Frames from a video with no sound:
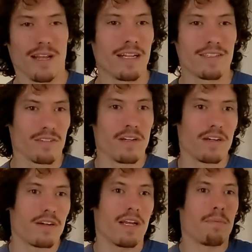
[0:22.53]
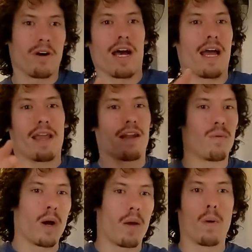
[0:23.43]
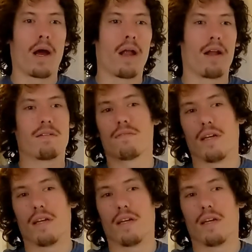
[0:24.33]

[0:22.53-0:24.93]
It's literally a black and a white wire.